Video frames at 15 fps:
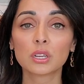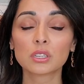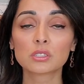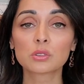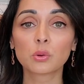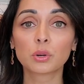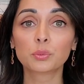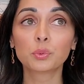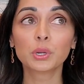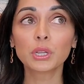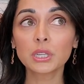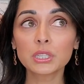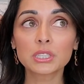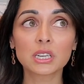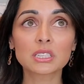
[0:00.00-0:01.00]
So it
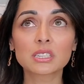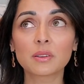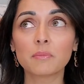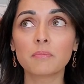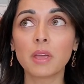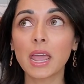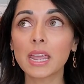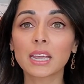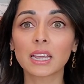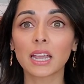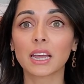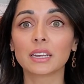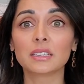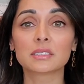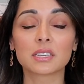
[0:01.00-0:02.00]
really doesn't make
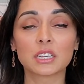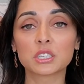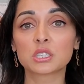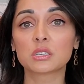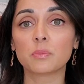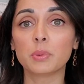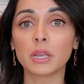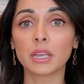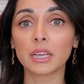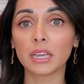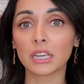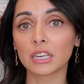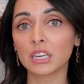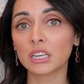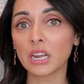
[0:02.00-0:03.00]
any sense to be
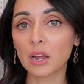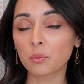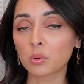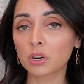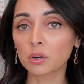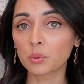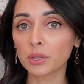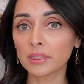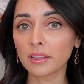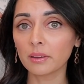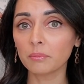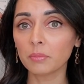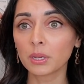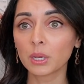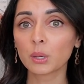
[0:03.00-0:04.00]
in network with
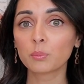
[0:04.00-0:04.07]
them